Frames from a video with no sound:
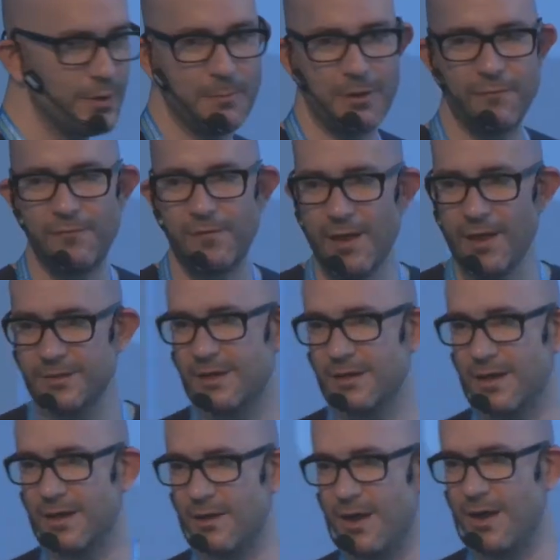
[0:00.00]
about Flash
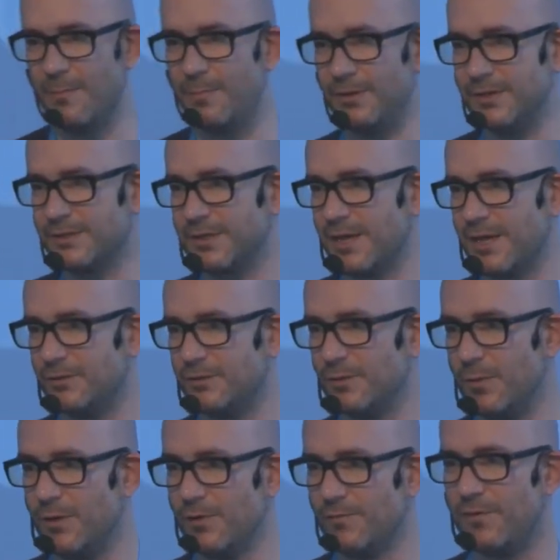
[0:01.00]
and how Apple decided
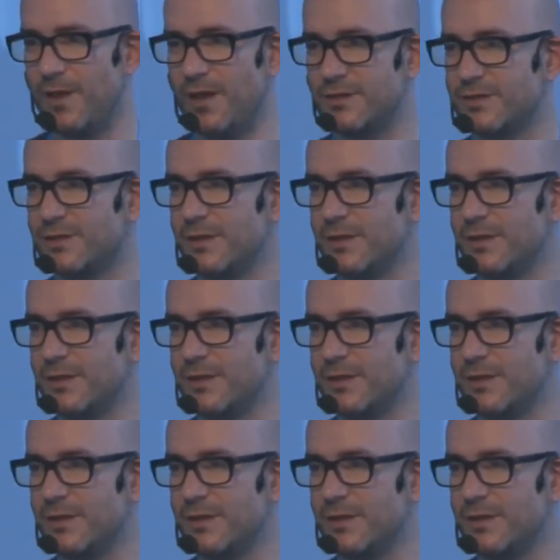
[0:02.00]
to block Flash